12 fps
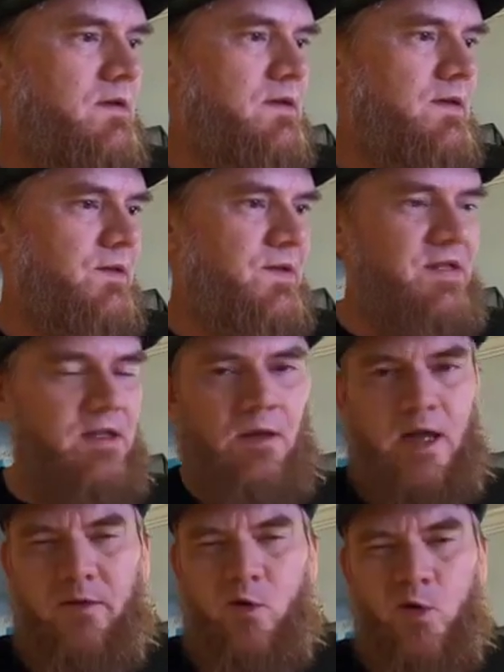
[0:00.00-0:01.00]
So you'll see a
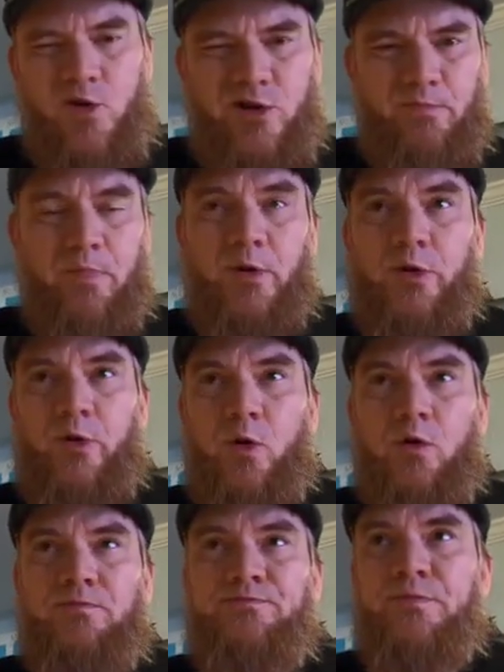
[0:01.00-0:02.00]
lot of orange and
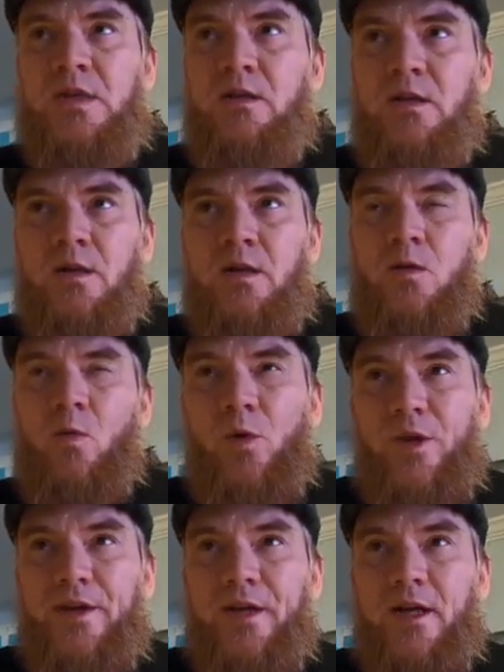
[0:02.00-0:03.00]
blue.
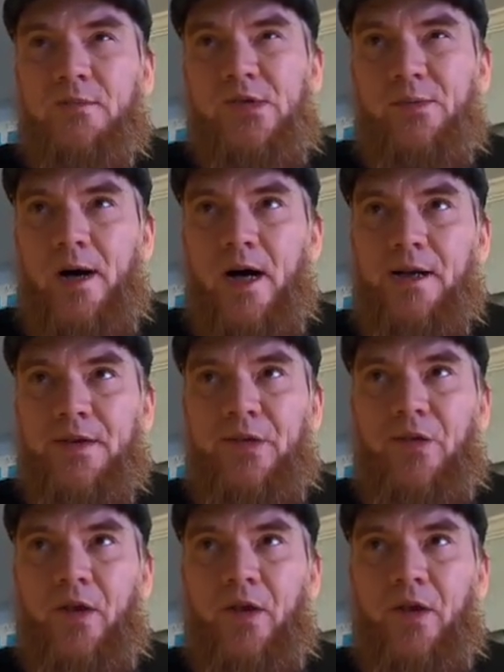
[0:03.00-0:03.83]
One thing that comes to mind is,